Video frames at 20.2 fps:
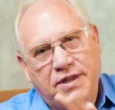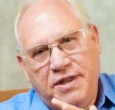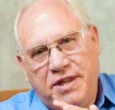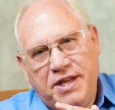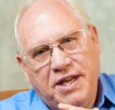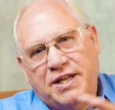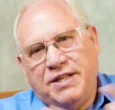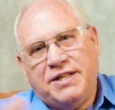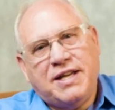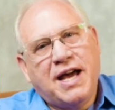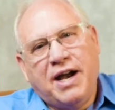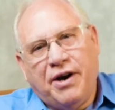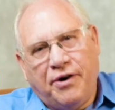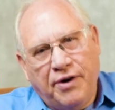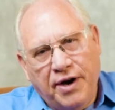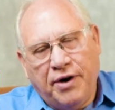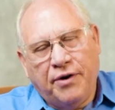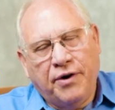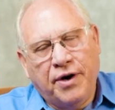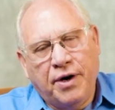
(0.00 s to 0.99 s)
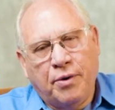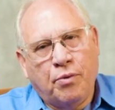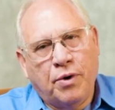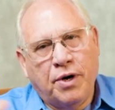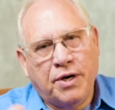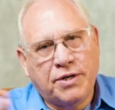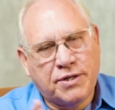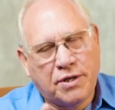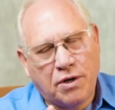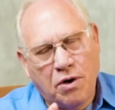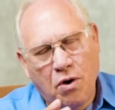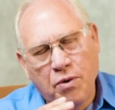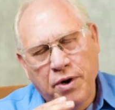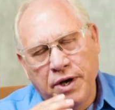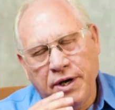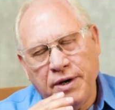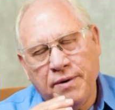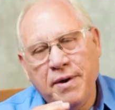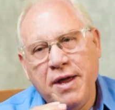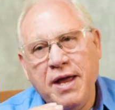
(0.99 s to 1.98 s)
the entire area where it's
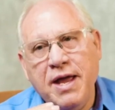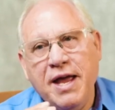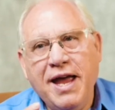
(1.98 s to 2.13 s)
going.